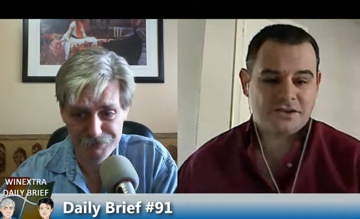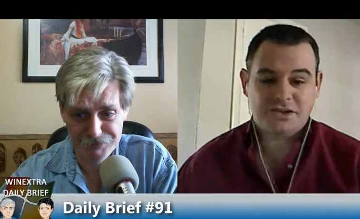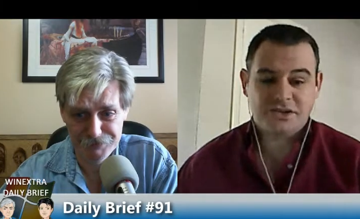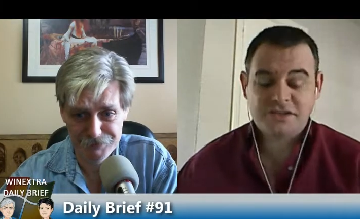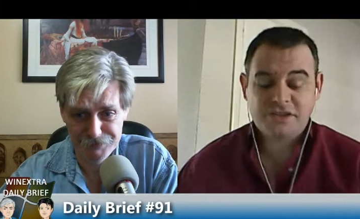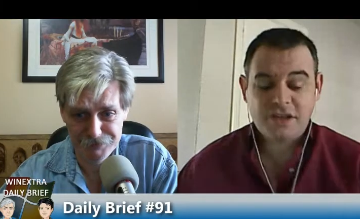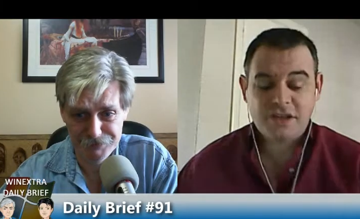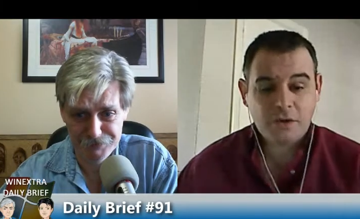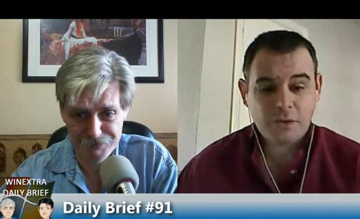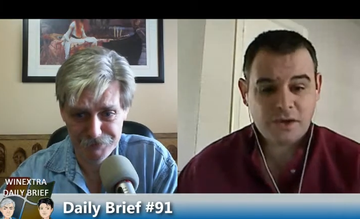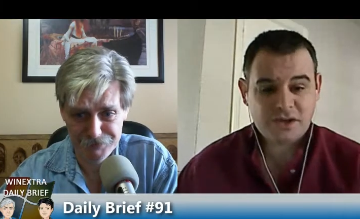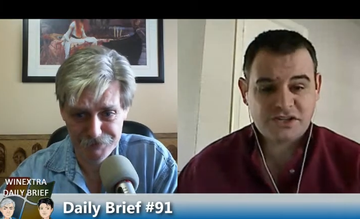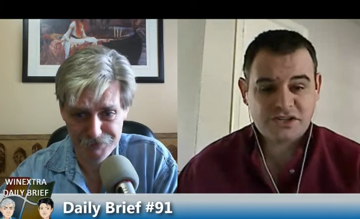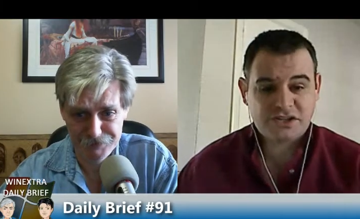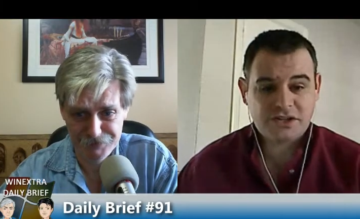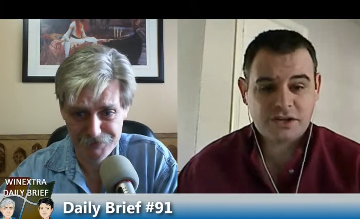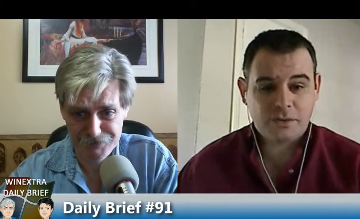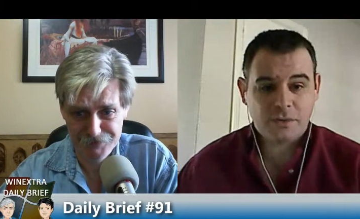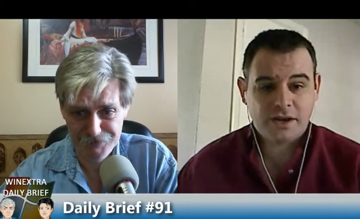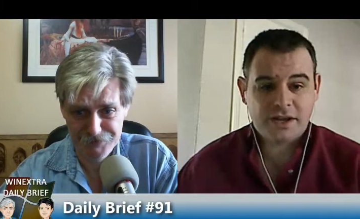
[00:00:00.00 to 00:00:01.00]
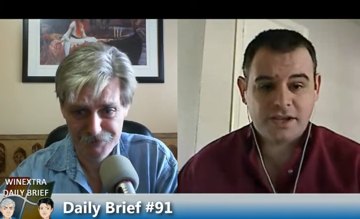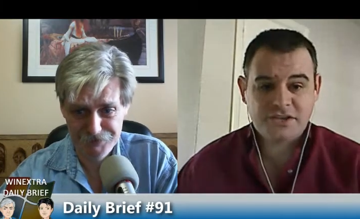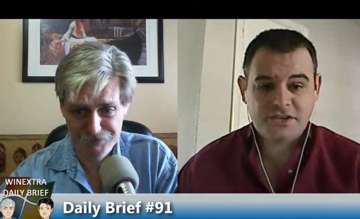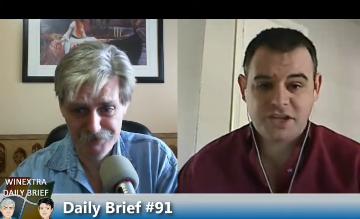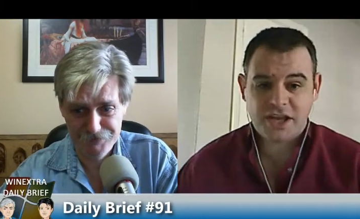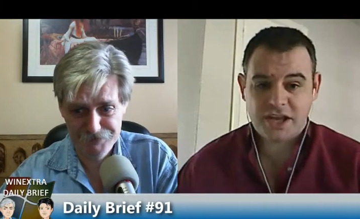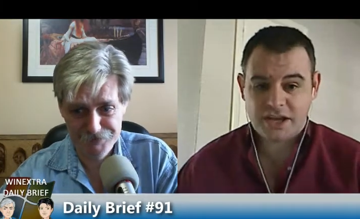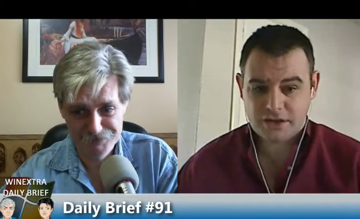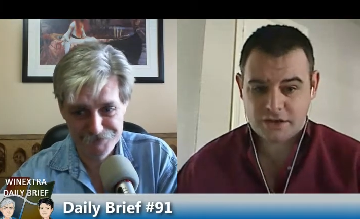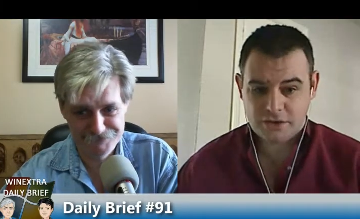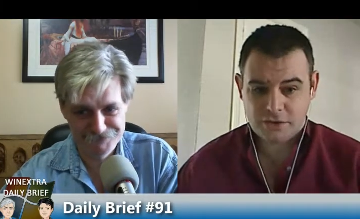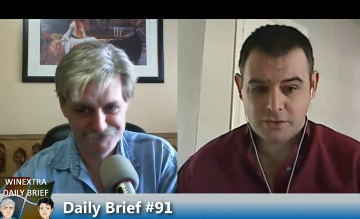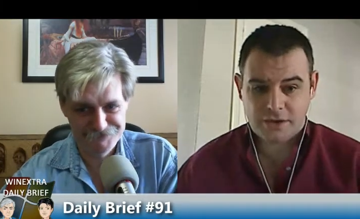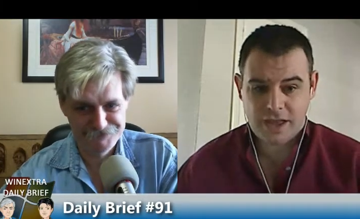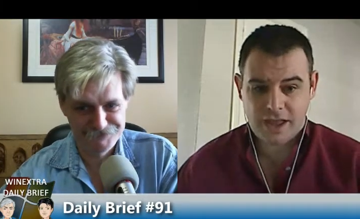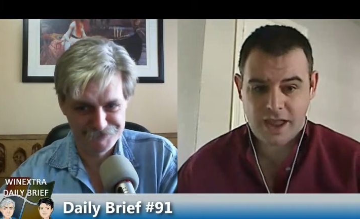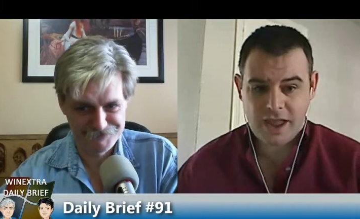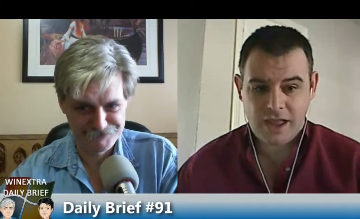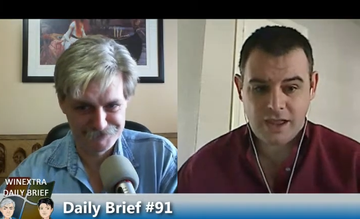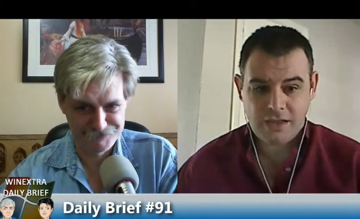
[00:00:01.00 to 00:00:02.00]
Speaker 1: not questioning where he's getting new
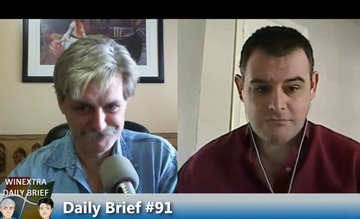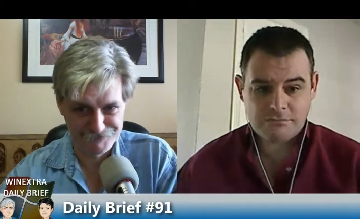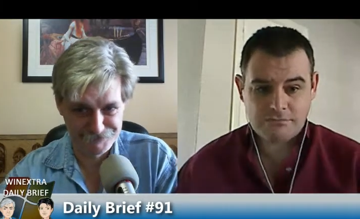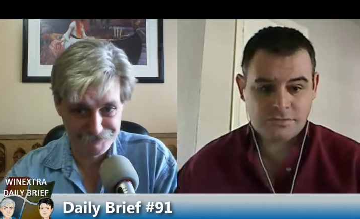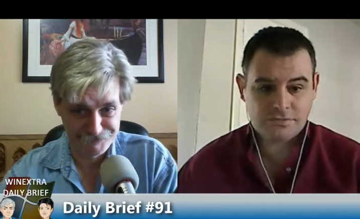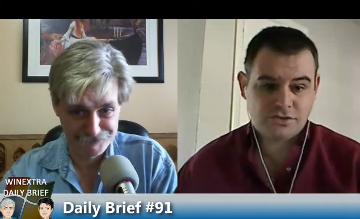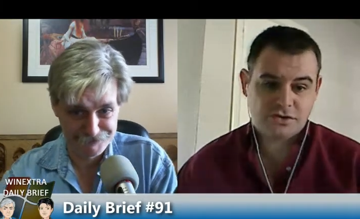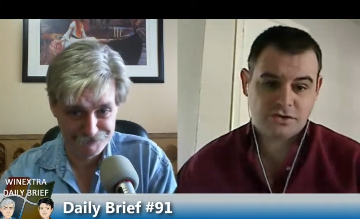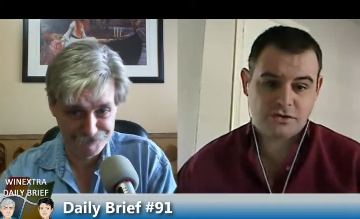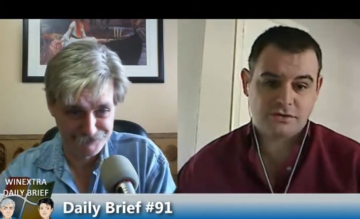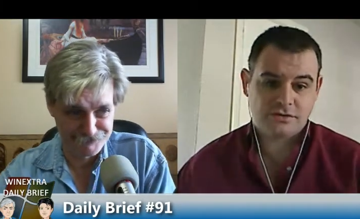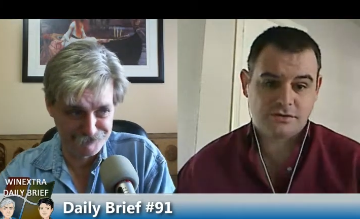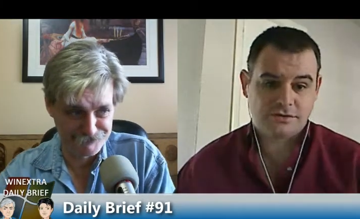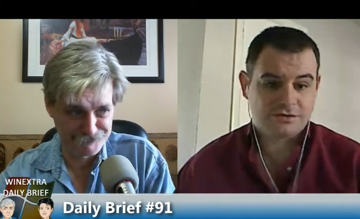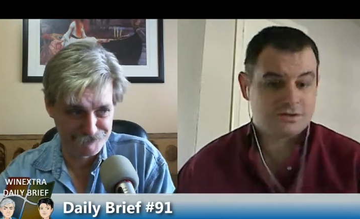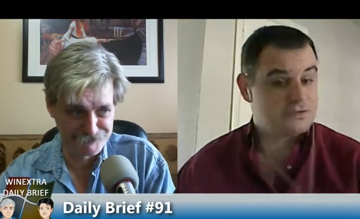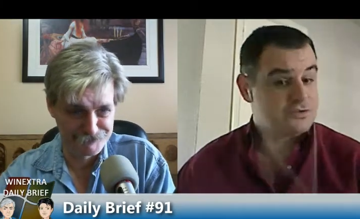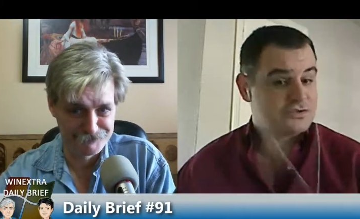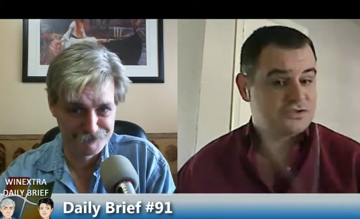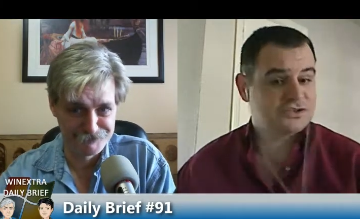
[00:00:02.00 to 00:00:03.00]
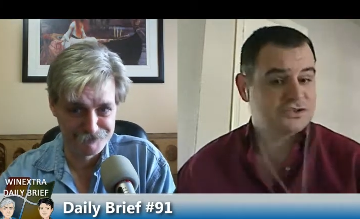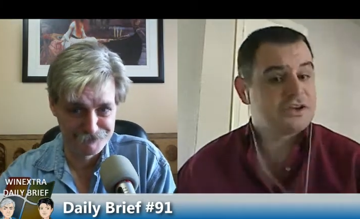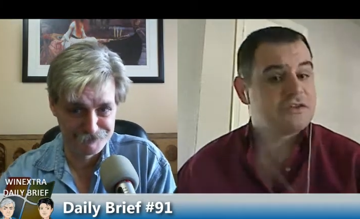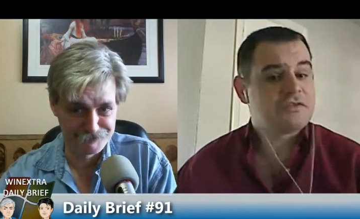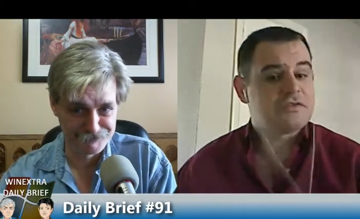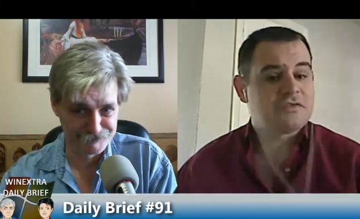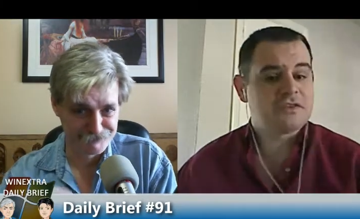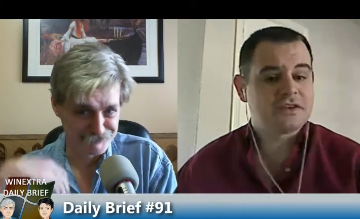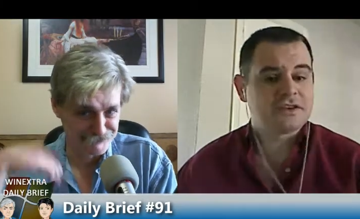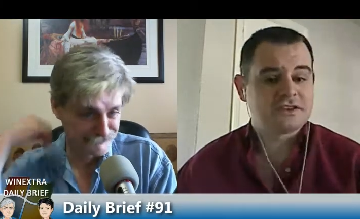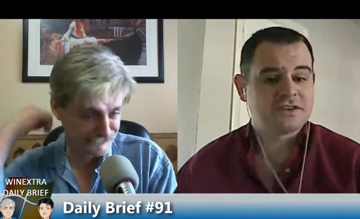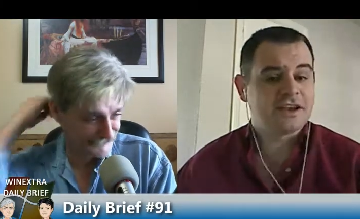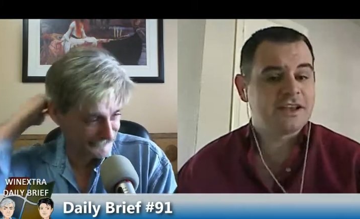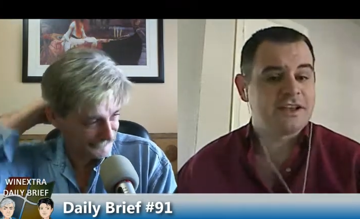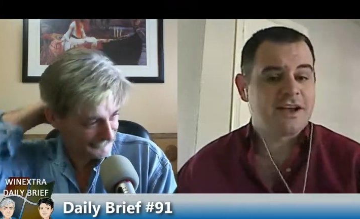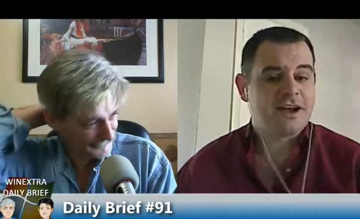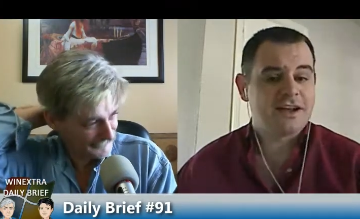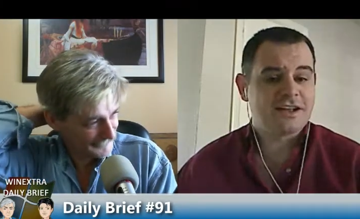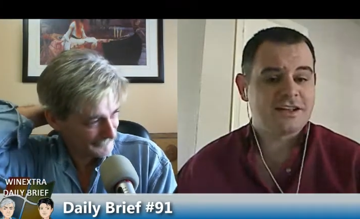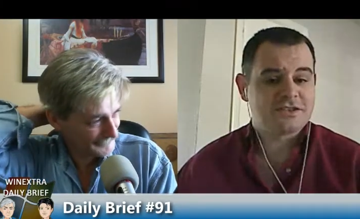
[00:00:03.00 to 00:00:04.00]
games or new stuff for his
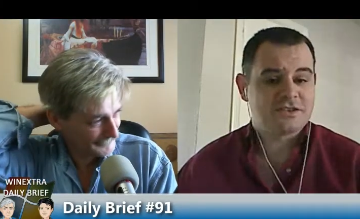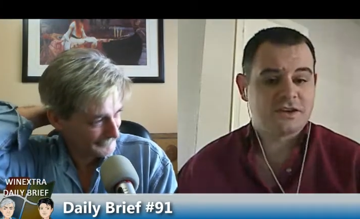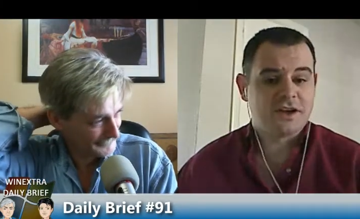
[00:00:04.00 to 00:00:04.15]
icons.